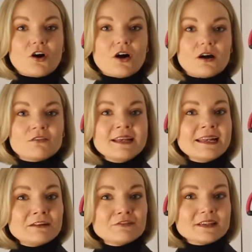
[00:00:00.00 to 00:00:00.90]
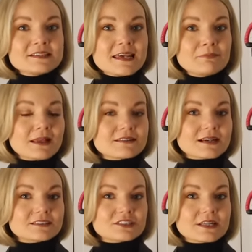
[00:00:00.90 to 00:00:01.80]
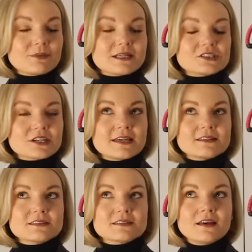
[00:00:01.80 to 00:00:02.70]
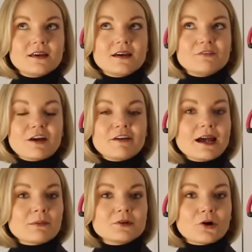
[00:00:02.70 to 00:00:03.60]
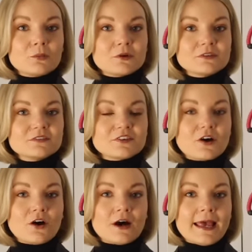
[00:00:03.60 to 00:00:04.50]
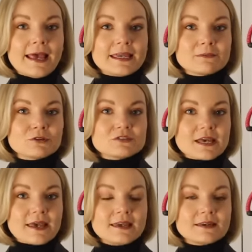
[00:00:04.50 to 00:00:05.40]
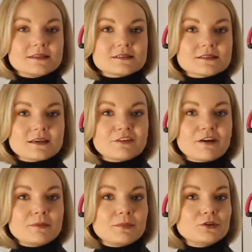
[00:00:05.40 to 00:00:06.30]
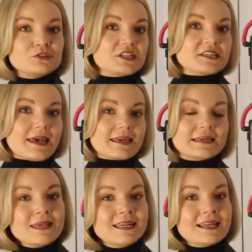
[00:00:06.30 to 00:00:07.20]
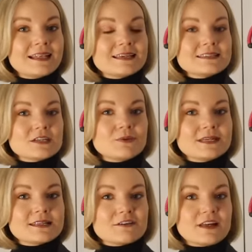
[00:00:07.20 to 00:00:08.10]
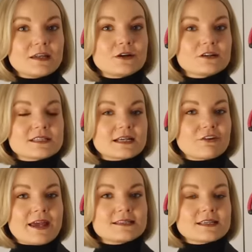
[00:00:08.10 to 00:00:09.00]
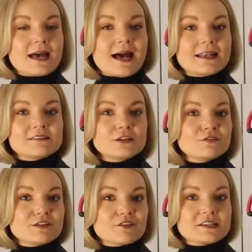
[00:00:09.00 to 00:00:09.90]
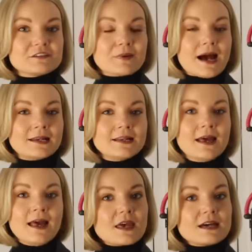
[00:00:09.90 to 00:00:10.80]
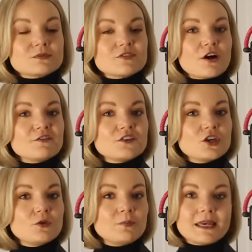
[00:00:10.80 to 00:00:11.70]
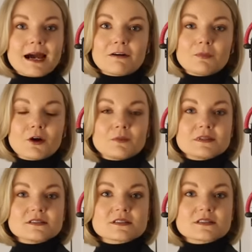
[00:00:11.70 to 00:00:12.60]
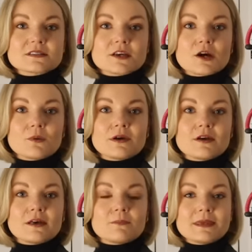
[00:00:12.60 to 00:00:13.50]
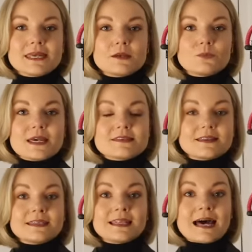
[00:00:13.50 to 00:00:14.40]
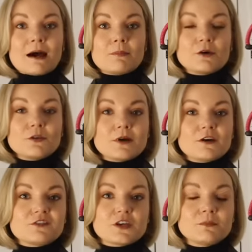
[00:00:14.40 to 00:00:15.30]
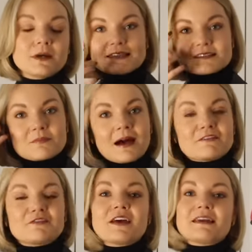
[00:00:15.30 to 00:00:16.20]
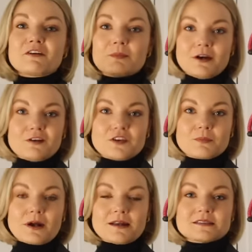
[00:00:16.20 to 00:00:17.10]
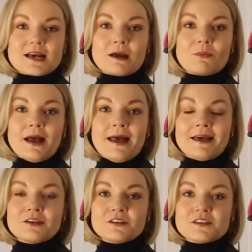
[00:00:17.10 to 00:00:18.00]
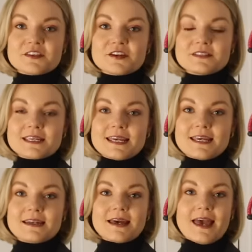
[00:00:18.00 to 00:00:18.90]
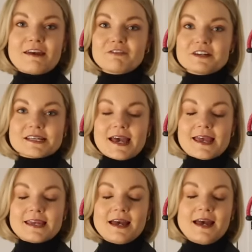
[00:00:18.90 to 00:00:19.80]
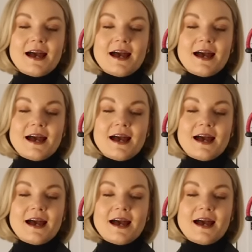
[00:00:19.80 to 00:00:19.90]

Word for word: got a really lovely day planned actually which is very abnormal for a Monday. It's a very bougie day. Me and Alice, who is a fellow content creator and lovely friend of mine, and we've got a few PR appointments. So we're meeting with Le Labo, the perfume. It's my favourite perfume brand. I wear another 13 every day